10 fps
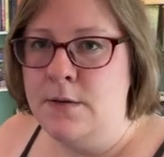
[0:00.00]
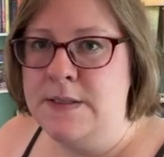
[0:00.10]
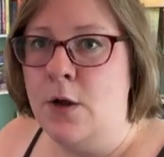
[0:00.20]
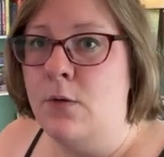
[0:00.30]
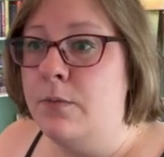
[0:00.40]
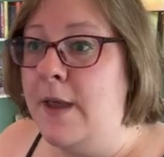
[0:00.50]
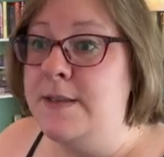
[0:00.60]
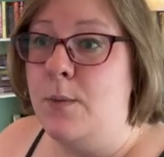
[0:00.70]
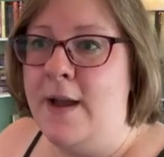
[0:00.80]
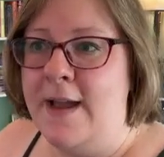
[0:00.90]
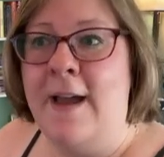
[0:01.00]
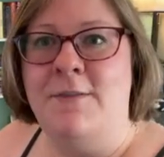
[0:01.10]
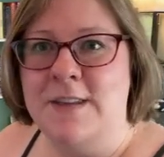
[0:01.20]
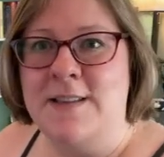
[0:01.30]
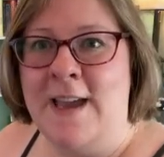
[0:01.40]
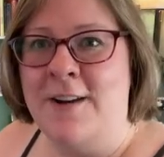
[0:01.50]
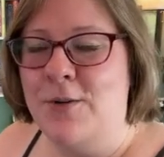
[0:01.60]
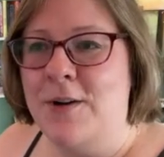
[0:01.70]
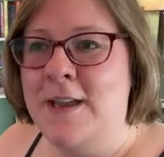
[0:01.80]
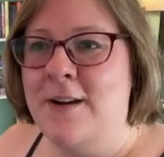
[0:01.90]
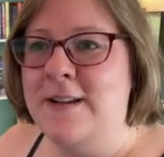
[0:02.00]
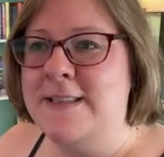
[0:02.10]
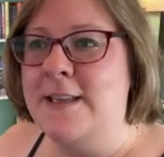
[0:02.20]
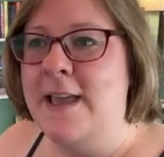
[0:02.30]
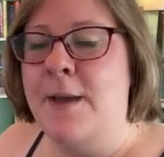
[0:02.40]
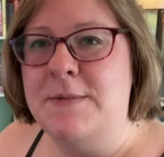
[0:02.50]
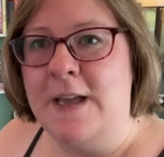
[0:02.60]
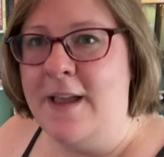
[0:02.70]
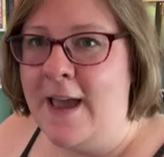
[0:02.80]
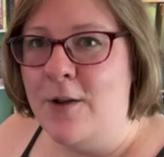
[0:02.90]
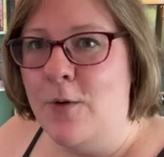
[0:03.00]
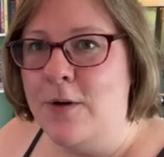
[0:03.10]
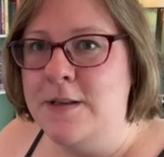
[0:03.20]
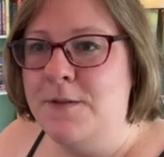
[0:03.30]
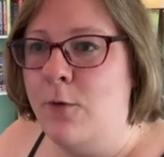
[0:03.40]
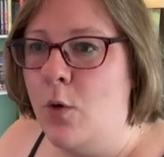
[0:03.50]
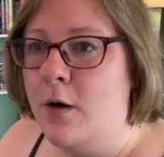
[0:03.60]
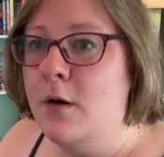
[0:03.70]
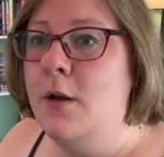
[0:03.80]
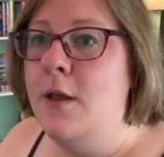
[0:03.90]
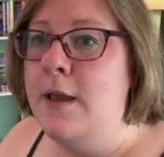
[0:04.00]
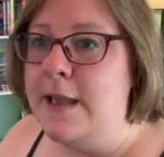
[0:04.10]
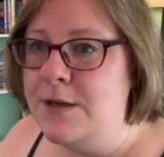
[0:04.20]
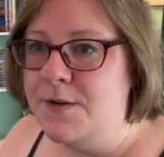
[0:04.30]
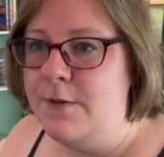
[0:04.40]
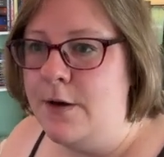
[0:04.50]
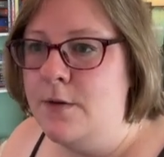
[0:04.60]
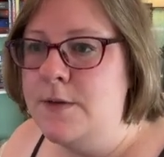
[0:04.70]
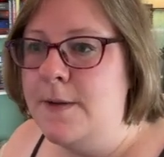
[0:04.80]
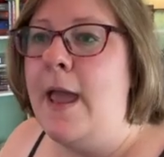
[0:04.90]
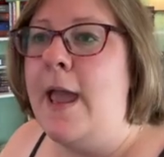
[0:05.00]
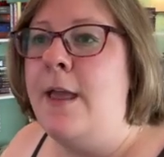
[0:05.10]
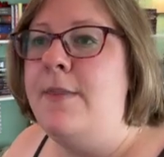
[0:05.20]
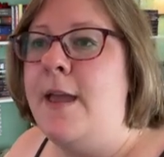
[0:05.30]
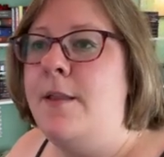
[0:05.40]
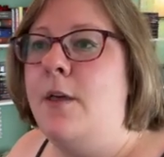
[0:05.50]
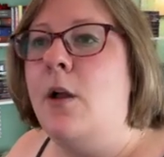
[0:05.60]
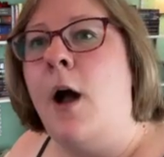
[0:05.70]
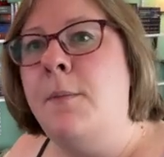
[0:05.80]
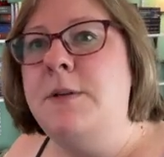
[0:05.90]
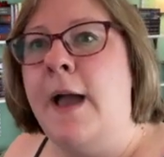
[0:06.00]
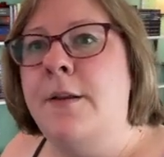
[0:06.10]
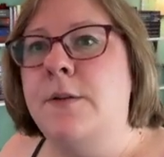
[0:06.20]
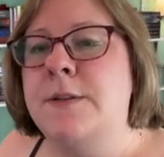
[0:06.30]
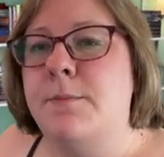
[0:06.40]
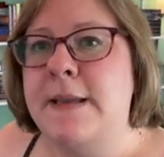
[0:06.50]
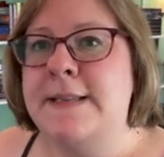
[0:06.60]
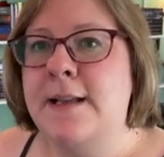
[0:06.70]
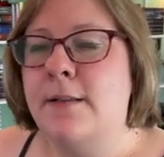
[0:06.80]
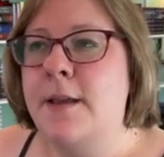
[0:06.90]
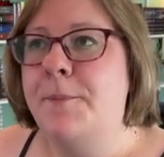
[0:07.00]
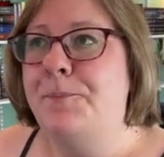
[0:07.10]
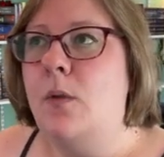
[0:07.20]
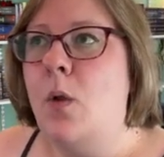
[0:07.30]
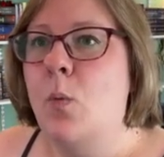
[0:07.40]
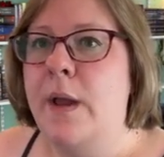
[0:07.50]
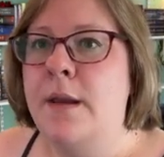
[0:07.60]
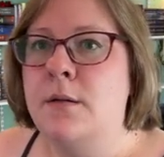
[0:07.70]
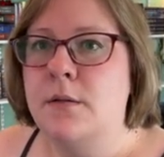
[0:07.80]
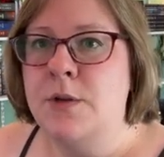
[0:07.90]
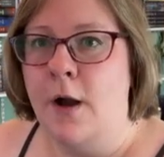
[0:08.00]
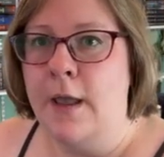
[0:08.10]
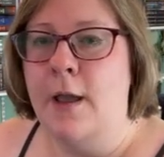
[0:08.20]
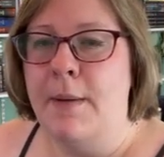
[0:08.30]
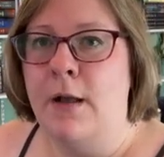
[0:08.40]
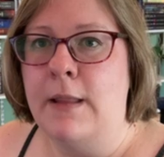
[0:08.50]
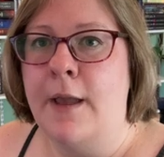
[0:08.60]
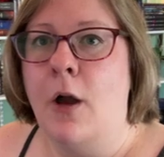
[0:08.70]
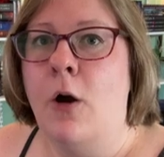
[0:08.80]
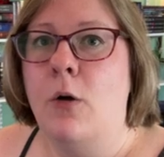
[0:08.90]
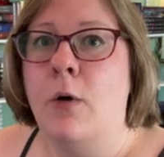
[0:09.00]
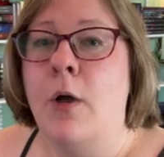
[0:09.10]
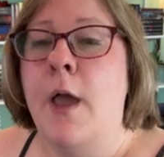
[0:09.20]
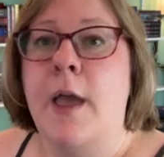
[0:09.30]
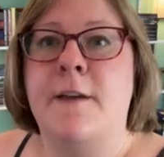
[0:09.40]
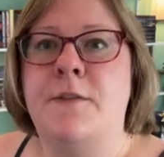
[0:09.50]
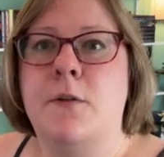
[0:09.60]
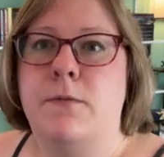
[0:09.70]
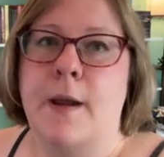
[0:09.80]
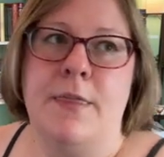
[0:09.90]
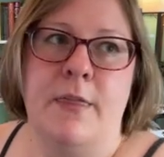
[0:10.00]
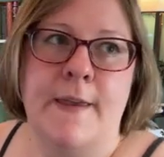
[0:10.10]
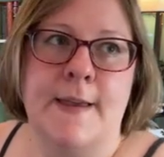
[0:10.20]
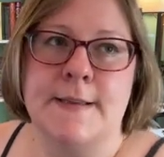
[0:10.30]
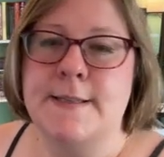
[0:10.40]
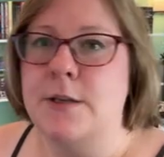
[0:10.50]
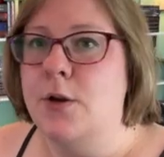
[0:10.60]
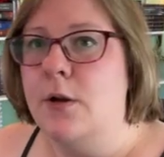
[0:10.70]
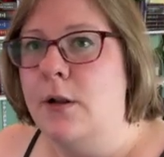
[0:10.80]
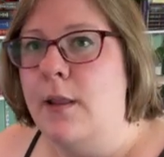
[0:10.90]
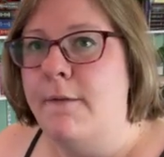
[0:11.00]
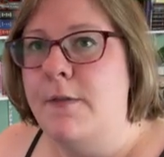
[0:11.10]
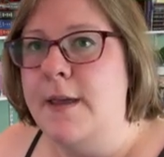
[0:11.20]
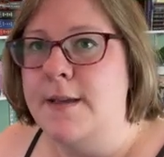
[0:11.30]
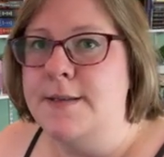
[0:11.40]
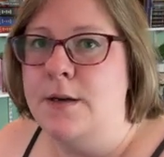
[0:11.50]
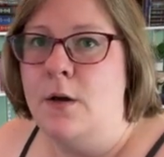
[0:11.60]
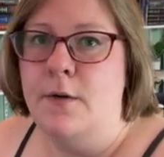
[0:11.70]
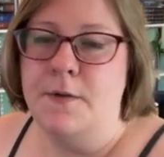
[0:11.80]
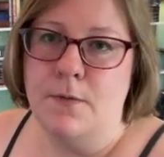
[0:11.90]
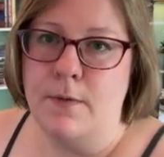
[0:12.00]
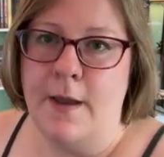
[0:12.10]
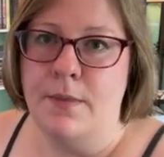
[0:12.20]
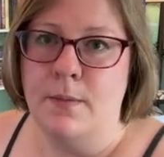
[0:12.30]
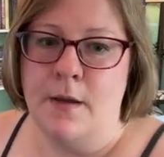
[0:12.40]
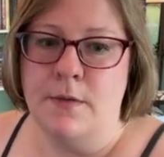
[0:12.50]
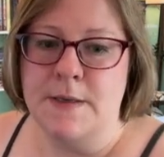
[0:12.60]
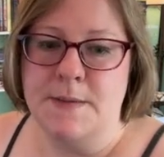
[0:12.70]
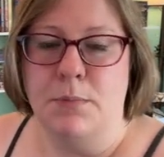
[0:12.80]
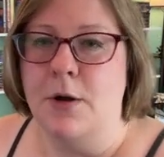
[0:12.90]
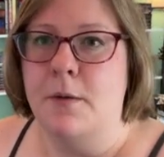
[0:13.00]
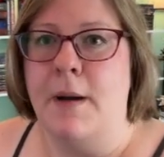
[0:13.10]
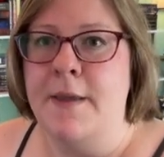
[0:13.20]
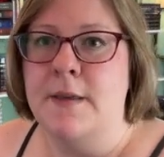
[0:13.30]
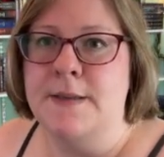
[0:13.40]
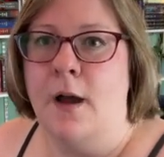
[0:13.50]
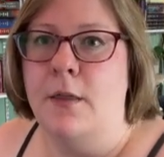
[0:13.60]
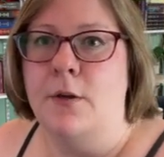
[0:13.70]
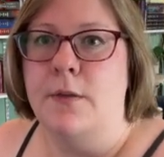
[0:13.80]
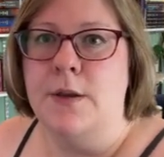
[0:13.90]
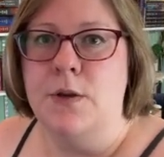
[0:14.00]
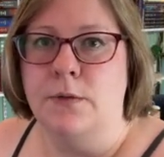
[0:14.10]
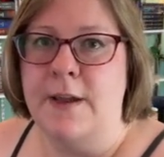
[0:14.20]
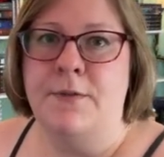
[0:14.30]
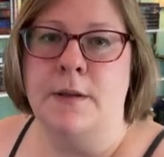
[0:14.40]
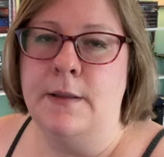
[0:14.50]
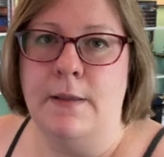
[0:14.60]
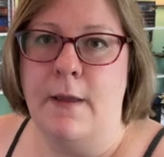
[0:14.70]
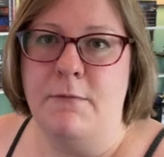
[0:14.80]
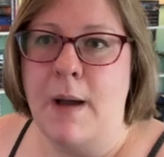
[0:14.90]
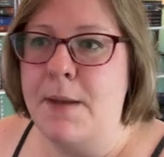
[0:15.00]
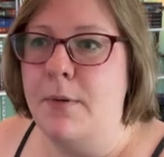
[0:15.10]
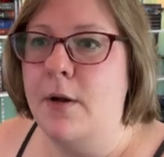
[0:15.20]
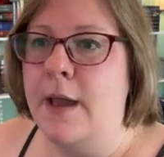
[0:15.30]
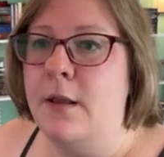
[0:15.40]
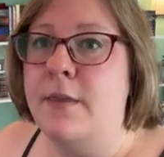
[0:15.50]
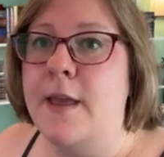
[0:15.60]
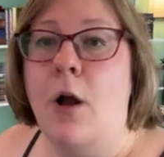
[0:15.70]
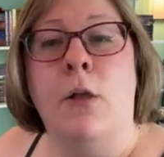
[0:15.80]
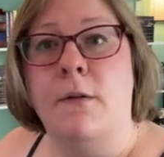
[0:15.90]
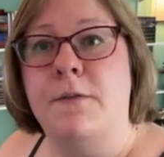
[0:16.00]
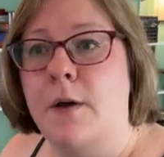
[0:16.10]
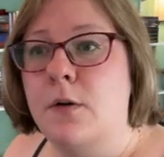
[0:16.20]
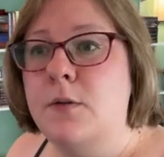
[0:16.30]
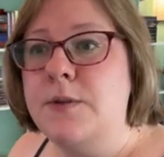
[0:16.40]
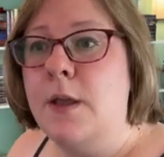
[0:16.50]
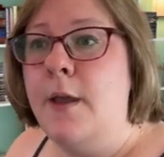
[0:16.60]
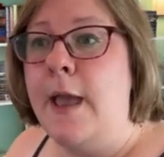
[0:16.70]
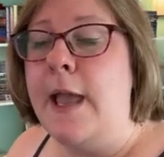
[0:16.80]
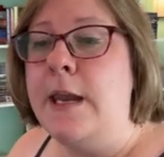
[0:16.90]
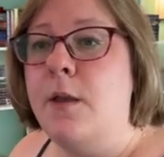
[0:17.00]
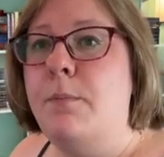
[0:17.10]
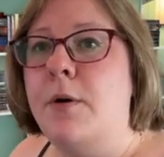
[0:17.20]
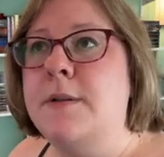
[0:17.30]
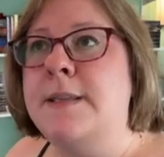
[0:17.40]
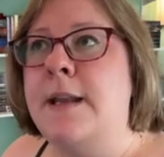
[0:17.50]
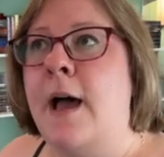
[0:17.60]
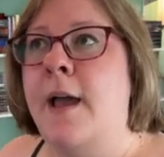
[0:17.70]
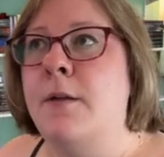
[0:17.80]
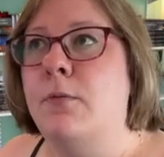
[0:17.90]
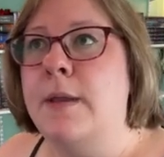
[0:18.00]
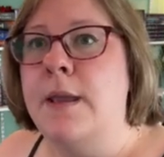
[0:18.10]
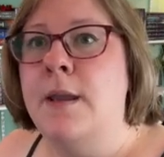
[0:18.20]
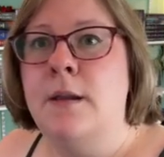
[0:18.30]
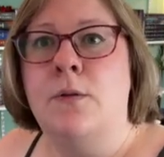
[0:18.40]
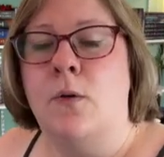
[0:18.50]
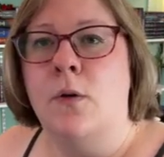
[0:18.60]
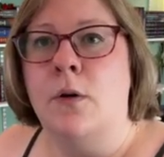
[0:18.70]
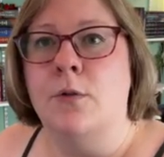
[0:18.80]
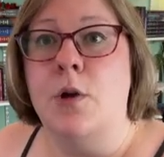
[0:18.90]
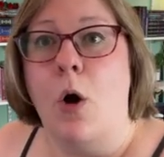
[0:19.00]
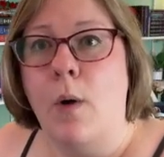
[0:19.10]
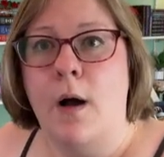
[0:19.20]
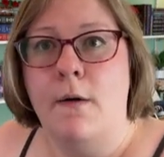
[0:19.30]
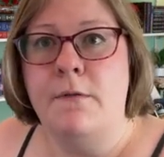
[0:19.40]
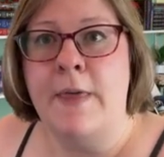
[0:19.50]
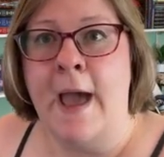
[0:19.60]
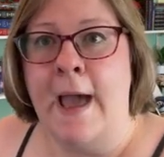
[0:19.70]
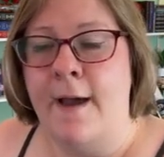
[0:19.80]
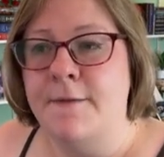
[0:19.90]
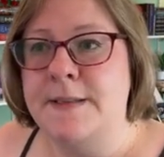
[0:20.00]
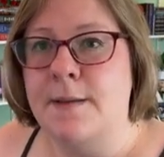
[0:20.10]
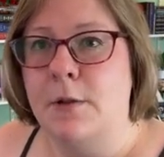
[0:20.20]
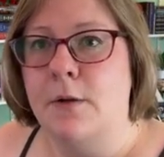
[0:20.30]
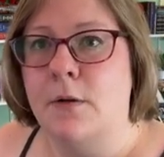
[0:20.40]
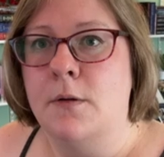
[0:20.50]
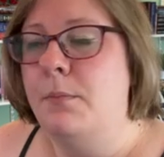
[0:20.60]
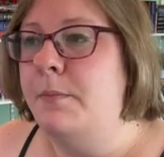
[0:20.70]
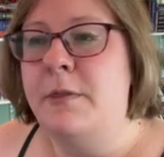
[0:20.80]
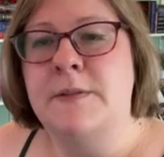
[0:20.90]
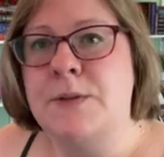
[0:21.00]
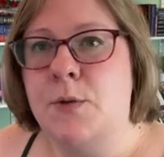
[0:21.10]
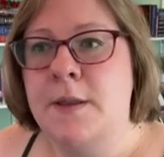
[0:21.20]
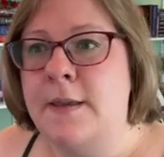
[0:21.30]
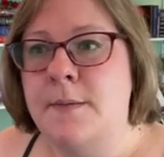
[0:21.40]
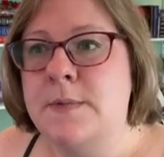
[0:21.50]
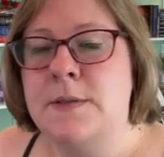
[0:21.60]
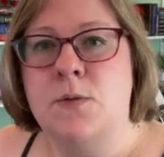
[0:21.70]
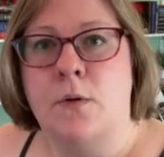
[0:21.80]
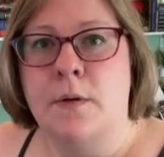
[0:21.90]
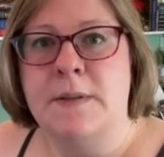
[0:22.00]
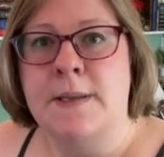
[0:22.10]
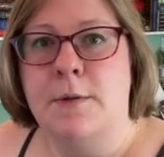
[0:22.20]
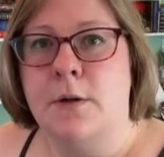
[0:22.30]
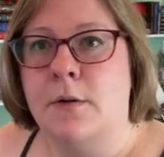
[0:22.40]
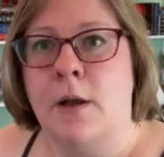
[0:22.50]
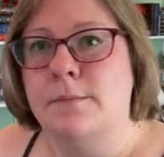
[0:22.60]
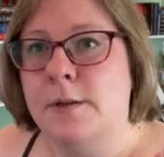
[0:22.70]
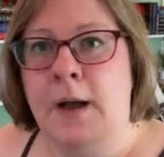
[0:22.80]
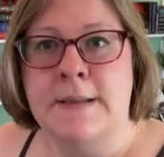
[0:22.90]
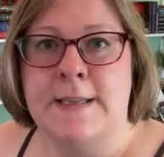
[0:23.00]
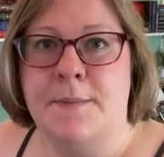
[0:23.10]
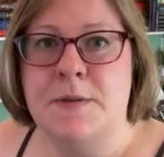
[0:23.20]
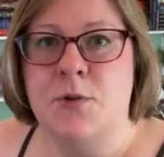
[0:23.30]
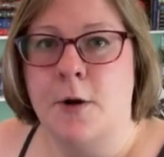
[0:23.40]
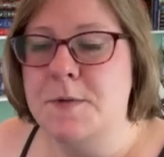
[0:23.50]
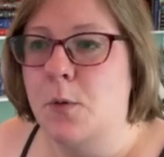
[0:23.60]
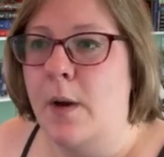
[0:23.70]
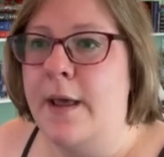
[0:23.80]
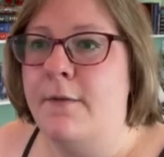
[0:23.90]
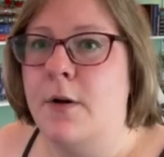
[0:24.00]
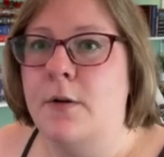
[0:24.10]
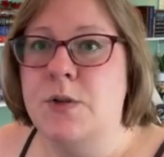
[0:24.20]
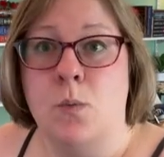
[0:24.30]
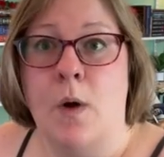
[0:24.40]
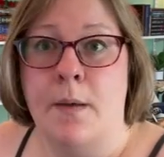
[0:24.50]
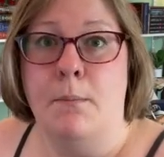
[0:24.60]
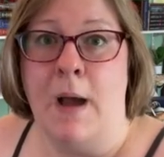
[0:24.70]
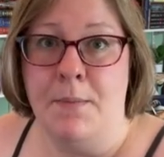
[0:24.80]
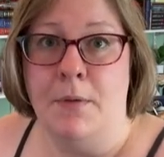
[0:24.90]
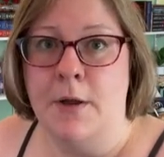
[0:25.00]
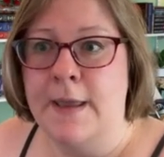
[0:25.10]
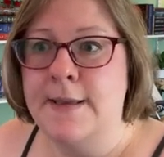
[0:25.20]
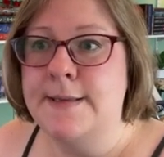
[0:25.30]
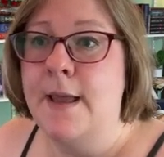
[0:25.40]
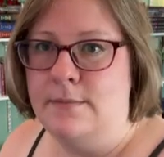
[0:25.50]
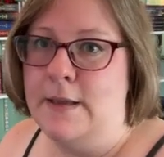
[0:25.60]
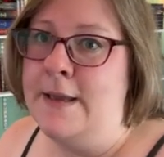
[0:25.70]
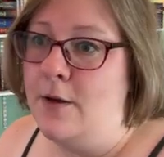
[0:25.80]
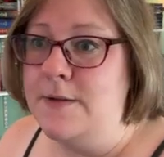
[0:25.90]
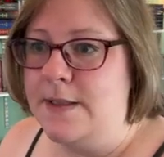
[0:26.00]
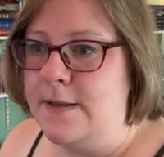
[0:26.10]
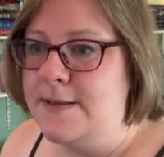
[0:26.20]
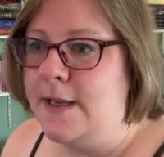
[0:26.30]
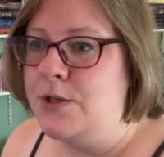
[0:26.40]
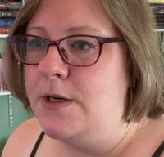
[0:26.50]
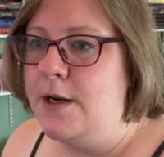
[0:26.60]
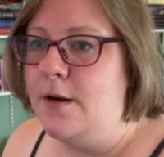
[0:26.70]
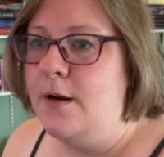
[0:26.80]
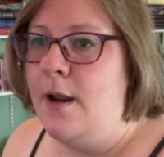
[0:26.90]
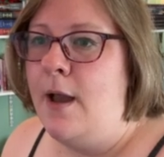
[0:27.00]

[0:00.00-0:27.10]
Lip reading: So that's why I have this category here is the Amazon categories for each of those. And then the comp title. So basically when talking about like, oh, well, if you've read this, then you're going to love this. And oh, if you've read this book by this author, then you'll definitely love my book kind of thing. All of those, any books that I read or know of that have similar story themes, similar concepts, tropes, or whatever to what my book is, it goes in this section here.